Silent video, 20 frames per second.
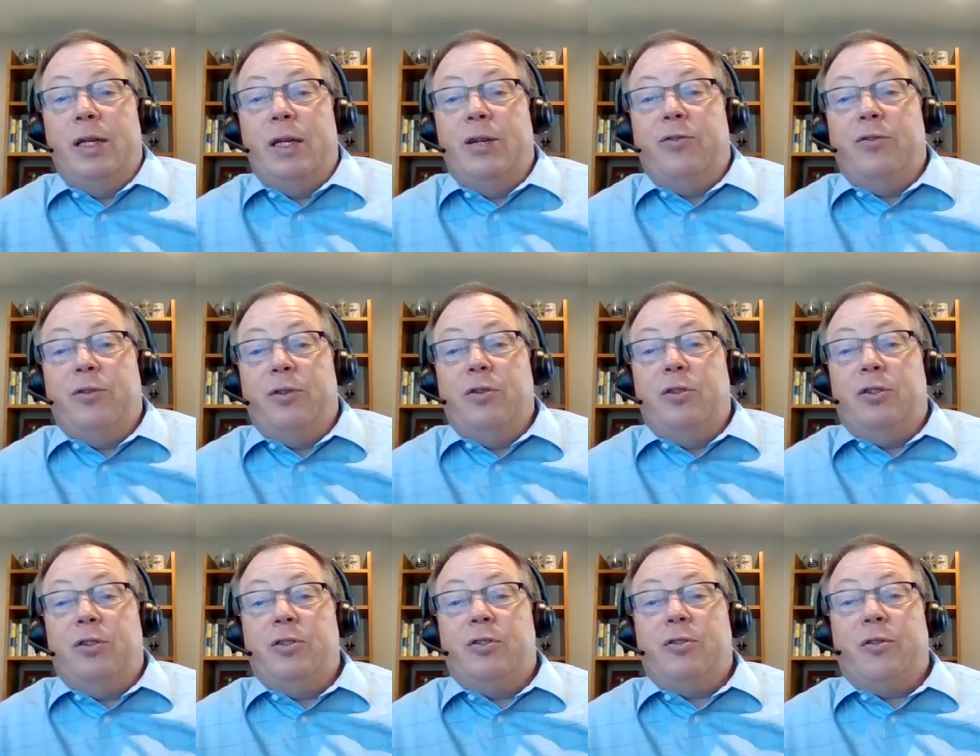
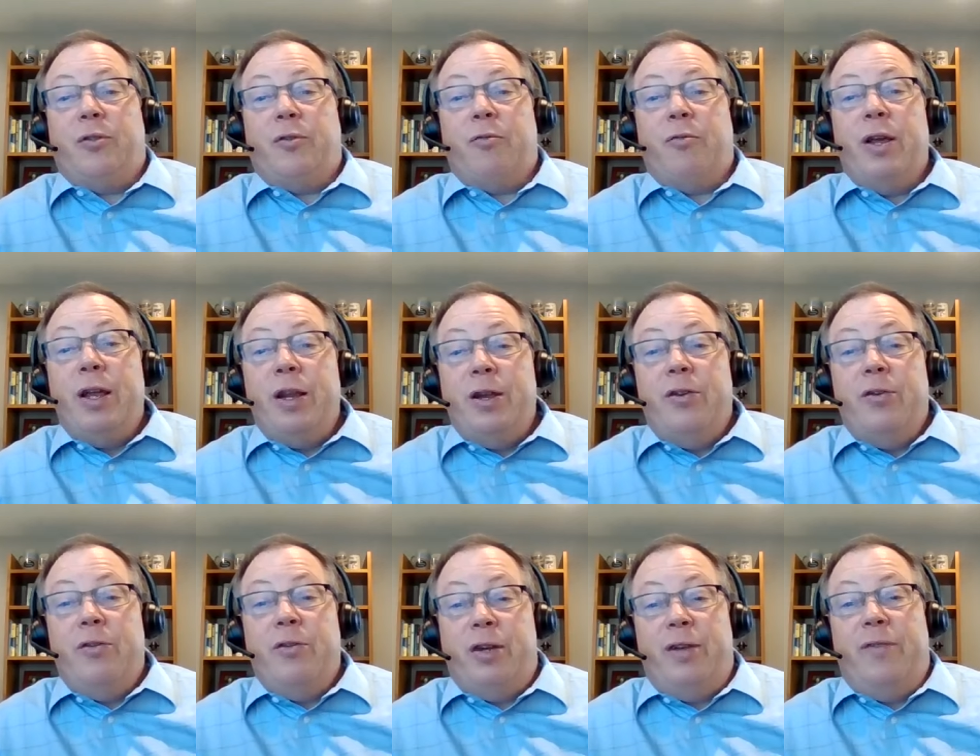introduces three
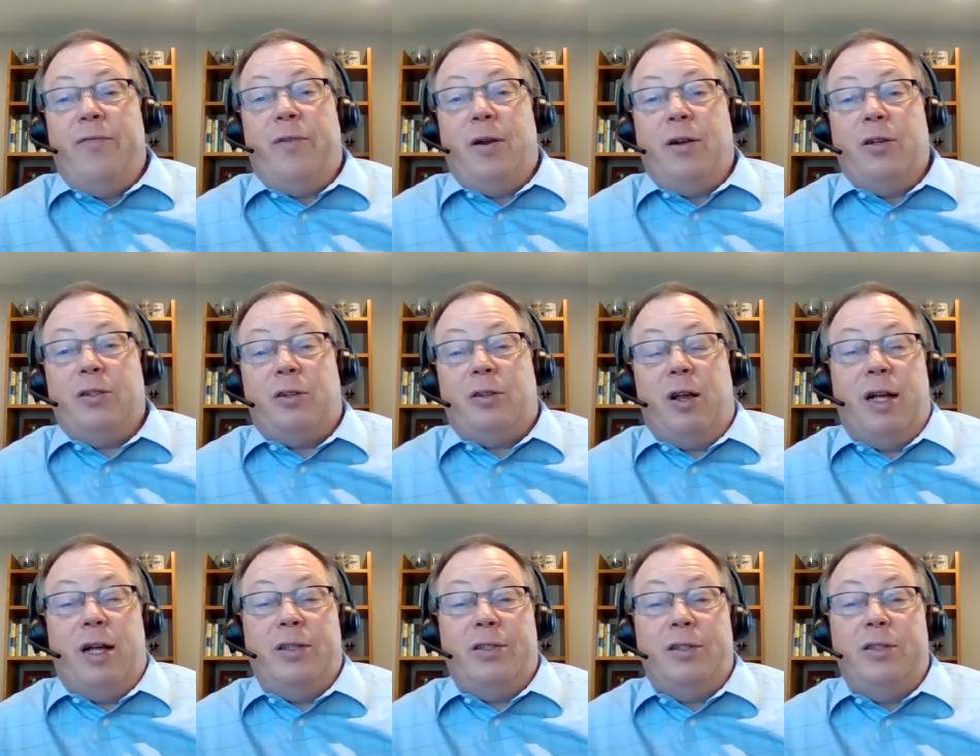new DFARS
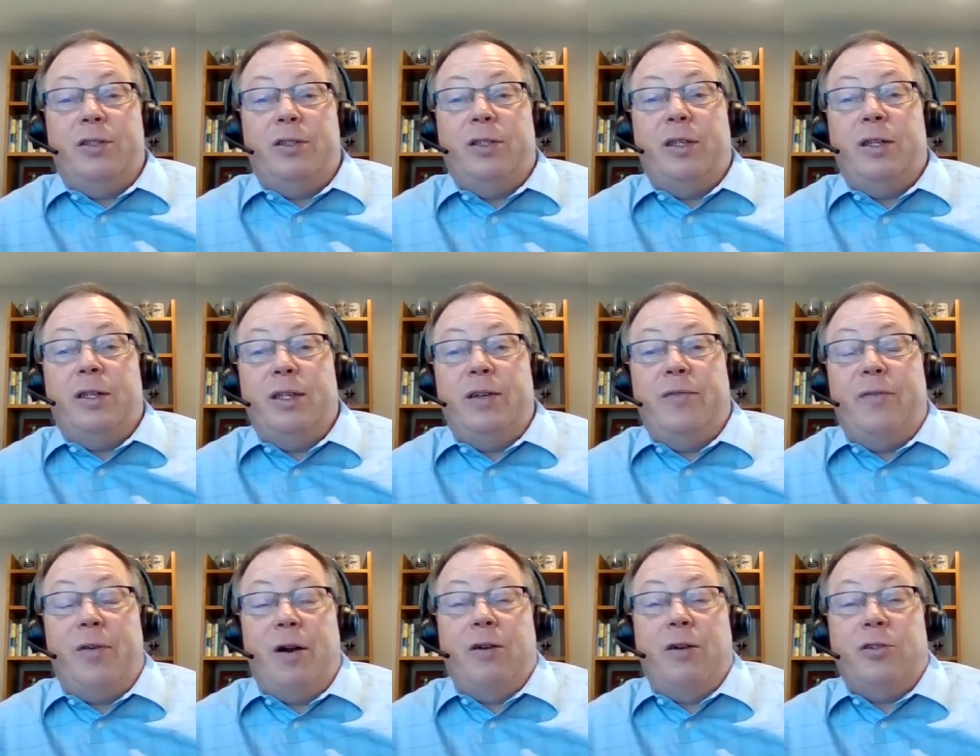clauses,
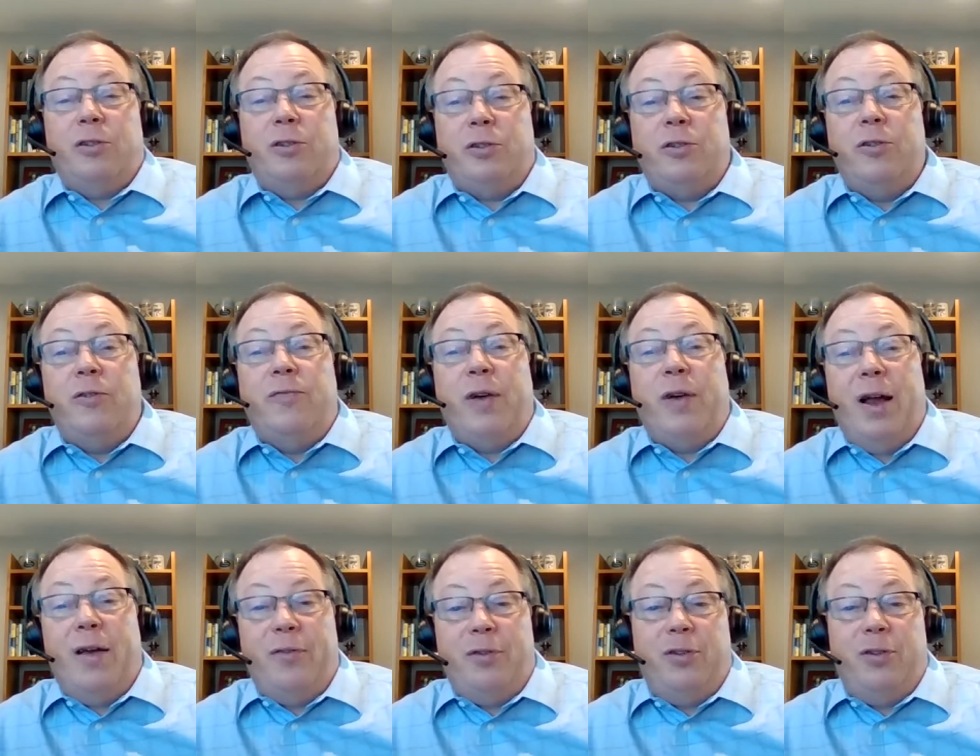DFARS
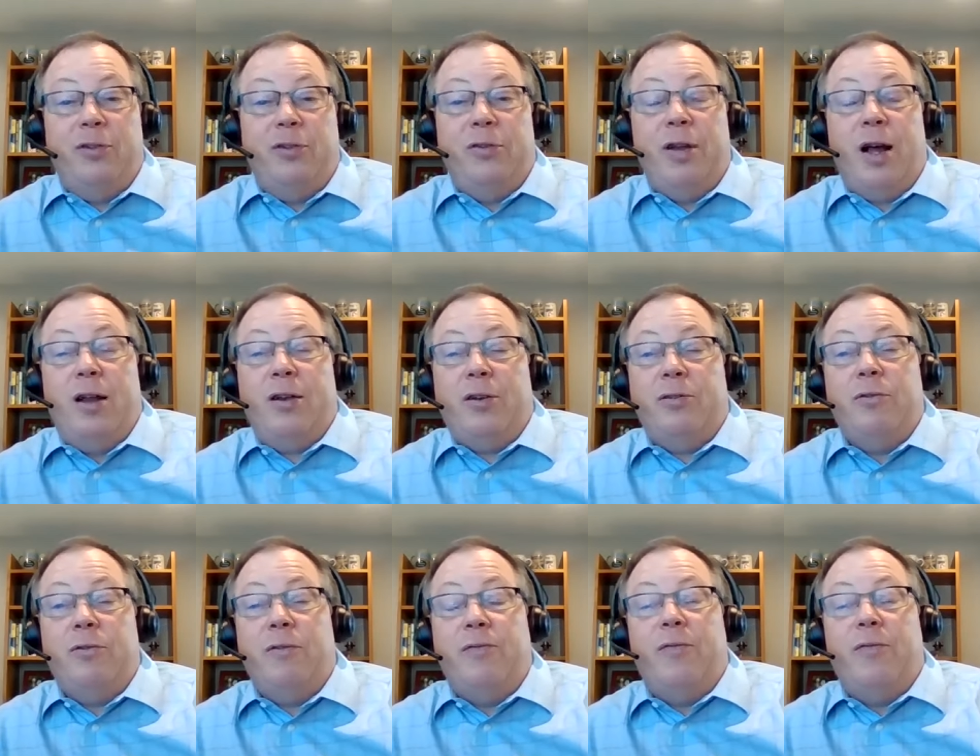
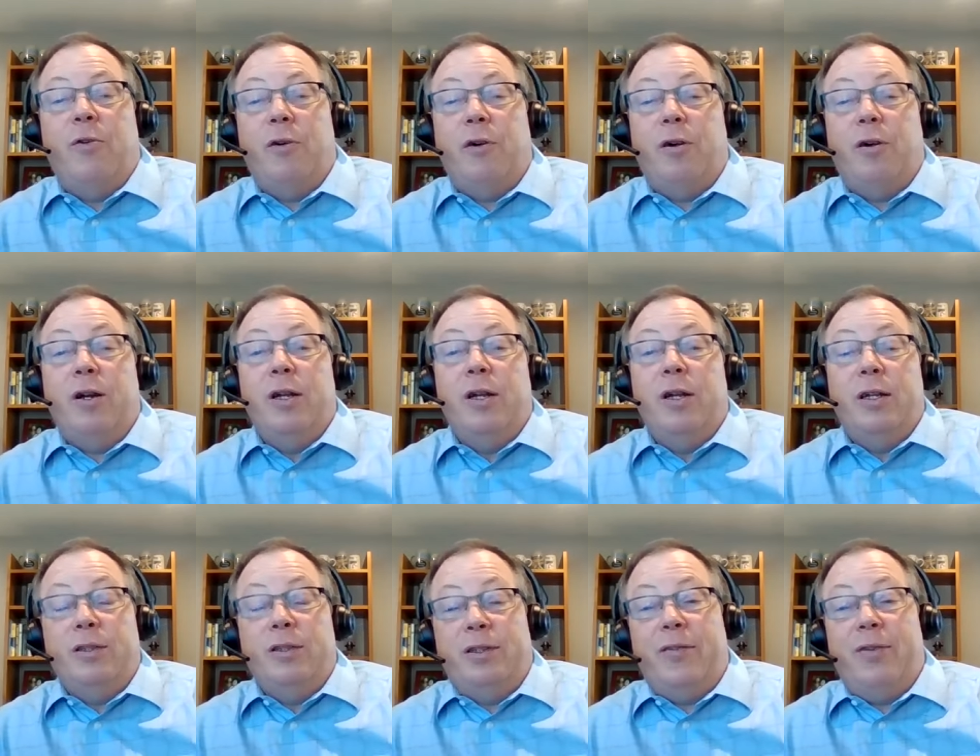252.204,
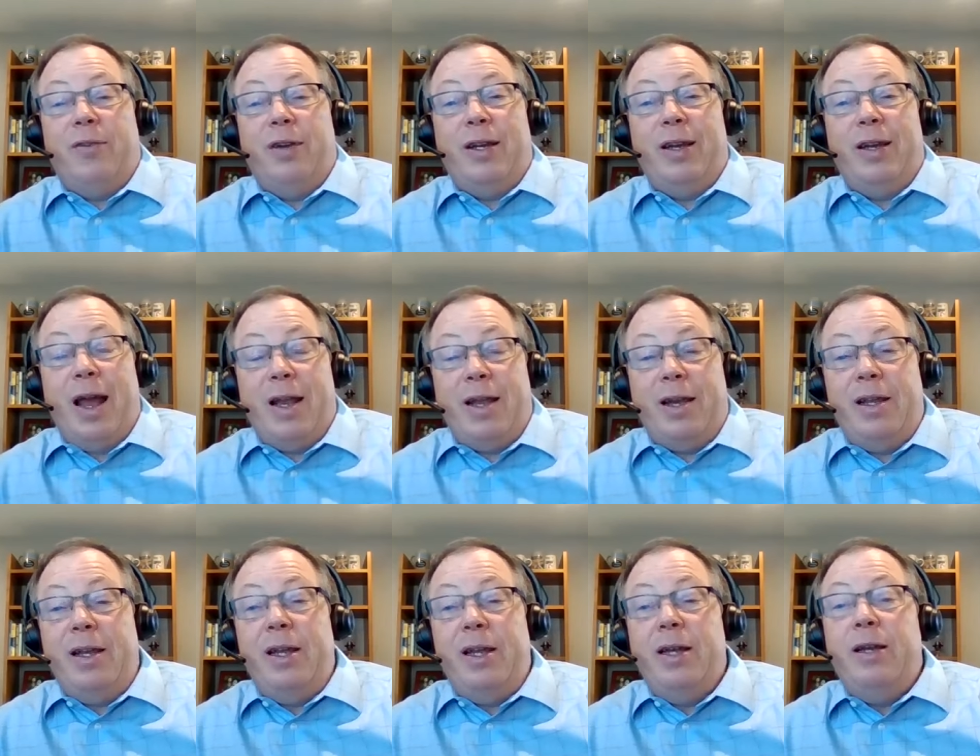
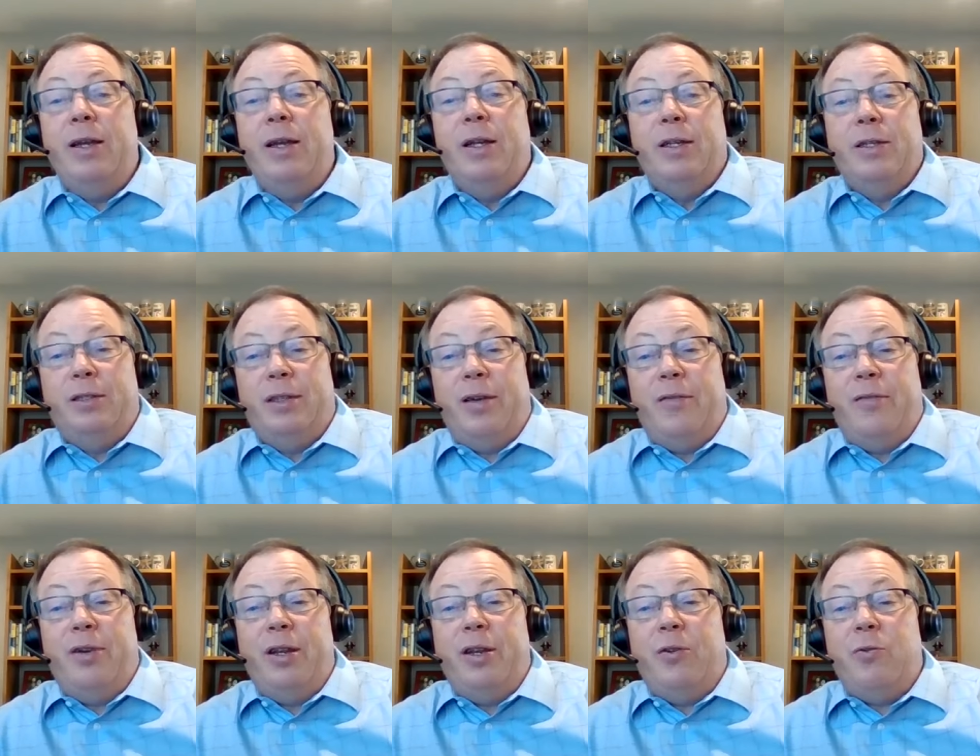7019,
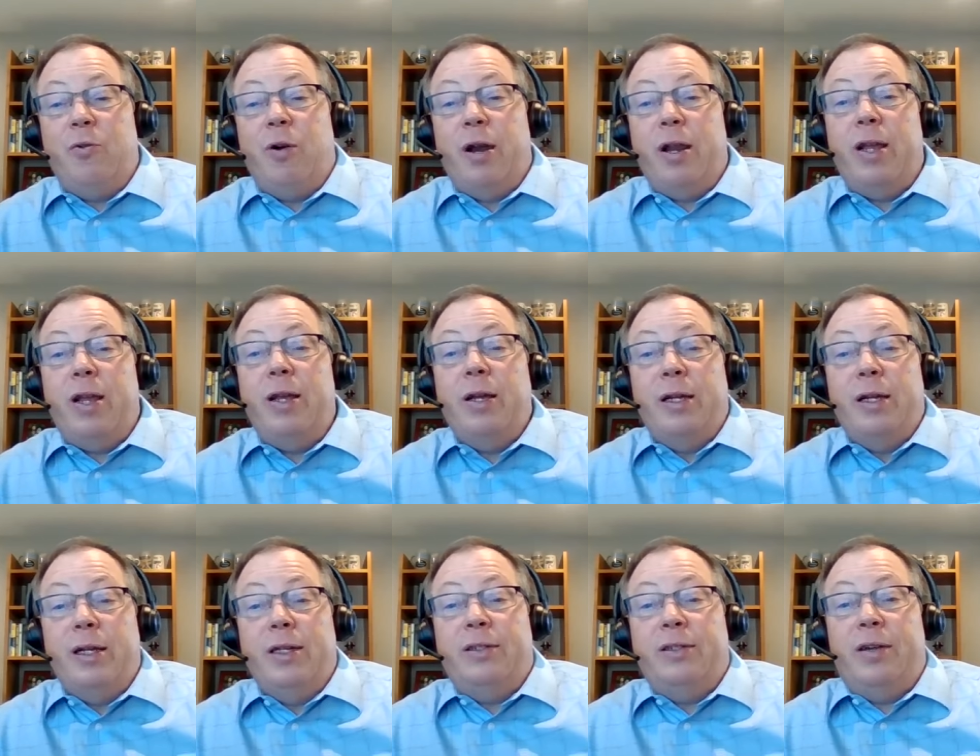7020,
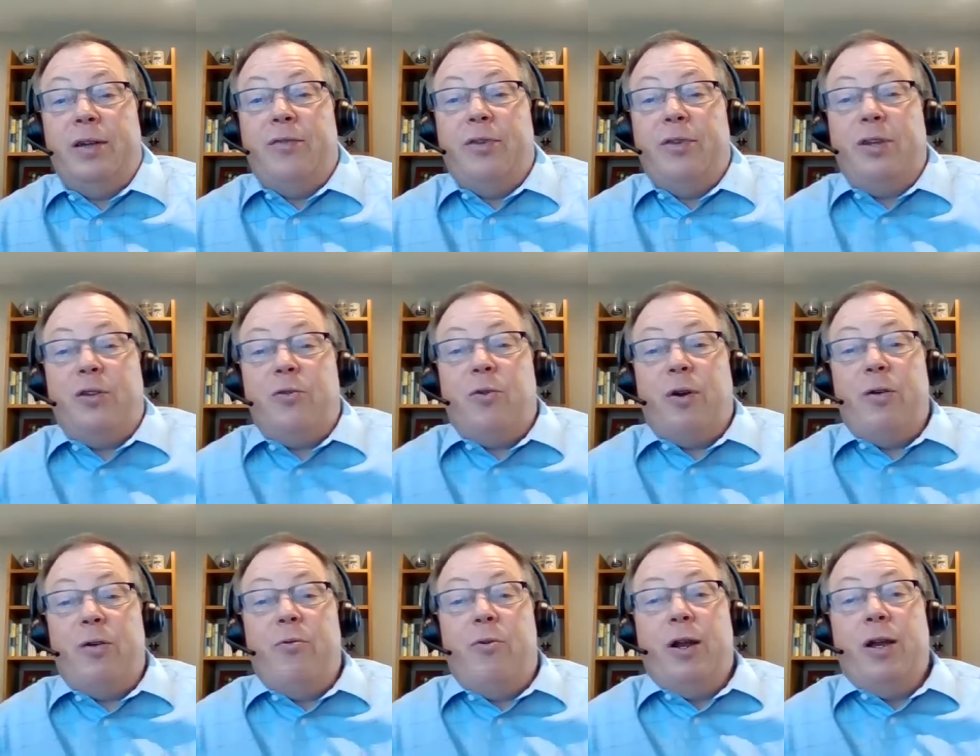and
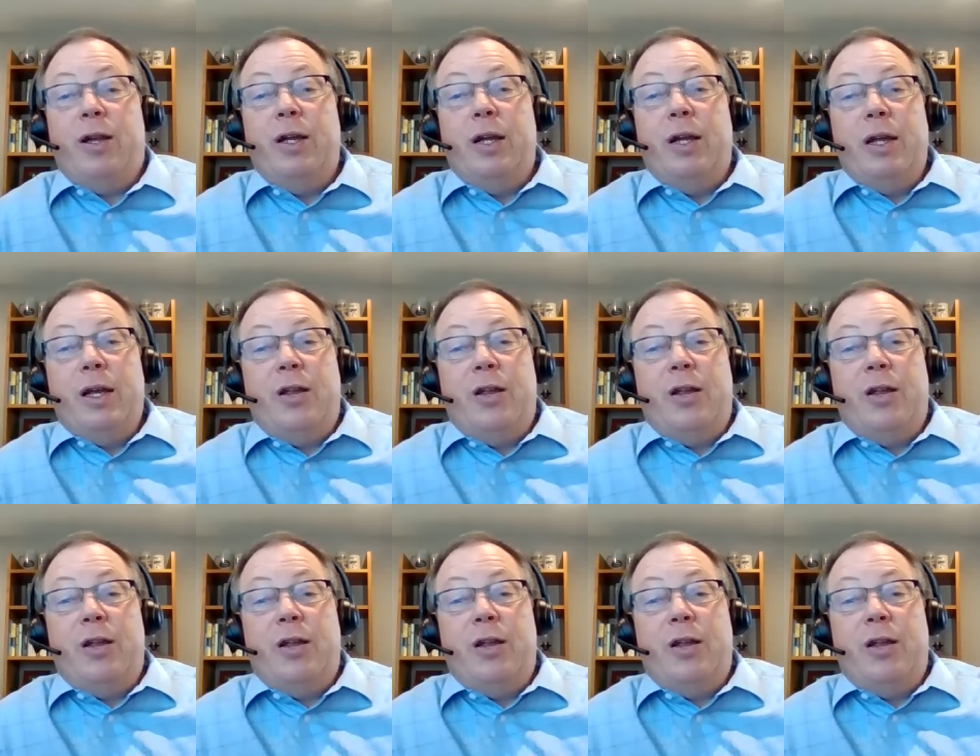7021.